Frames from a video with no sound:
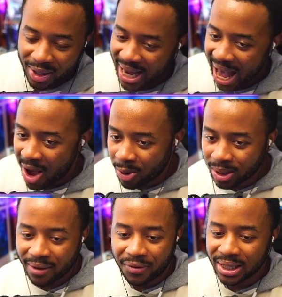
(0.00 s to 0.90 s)
how
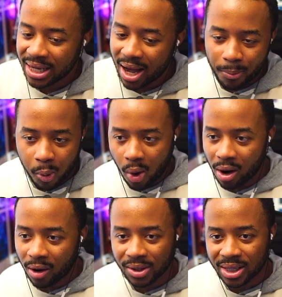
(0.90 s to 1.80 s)
leveling up
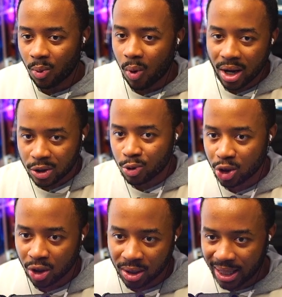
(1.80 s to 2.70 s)
works and what you
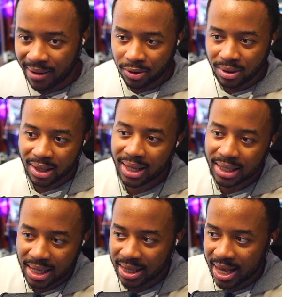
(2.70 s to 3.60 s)
should level and
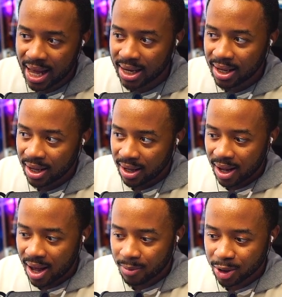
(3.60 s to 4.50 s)
things like that,
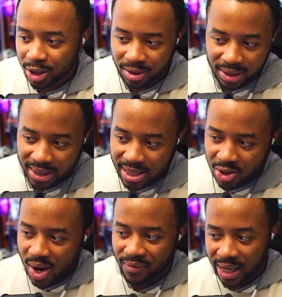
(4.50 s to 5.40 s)
which it looks like they
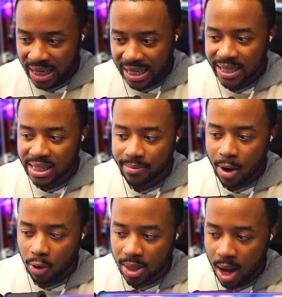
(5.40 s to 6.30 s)
do have like an easy
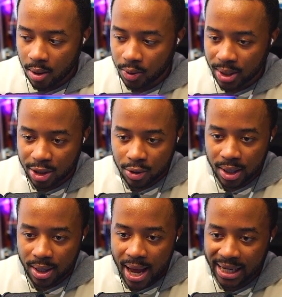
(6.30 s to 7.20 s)
mode toggle that you
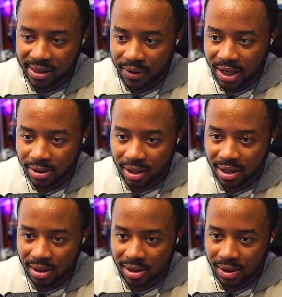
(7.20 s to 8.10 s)
can activate
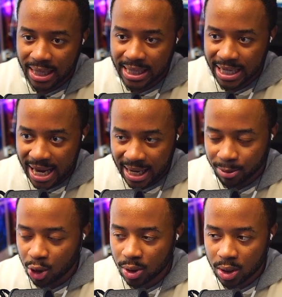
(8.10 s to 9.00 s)
so that the game
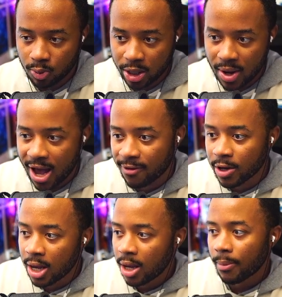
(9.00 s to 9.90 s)
chooses what you have.
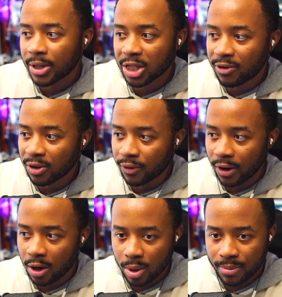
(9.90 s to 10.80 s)
But this feels
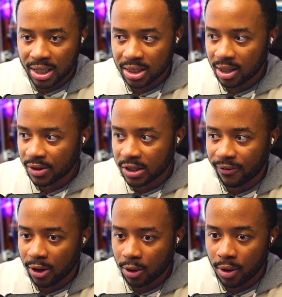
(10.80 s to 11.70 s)
very reminiscent of the
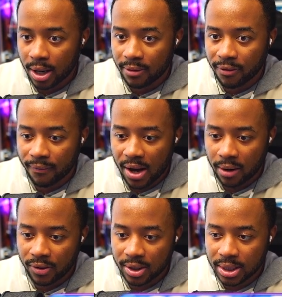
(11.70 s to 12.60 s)
sphere grid from
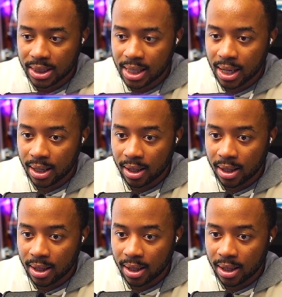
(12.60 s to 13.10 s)
Final Fantasy X.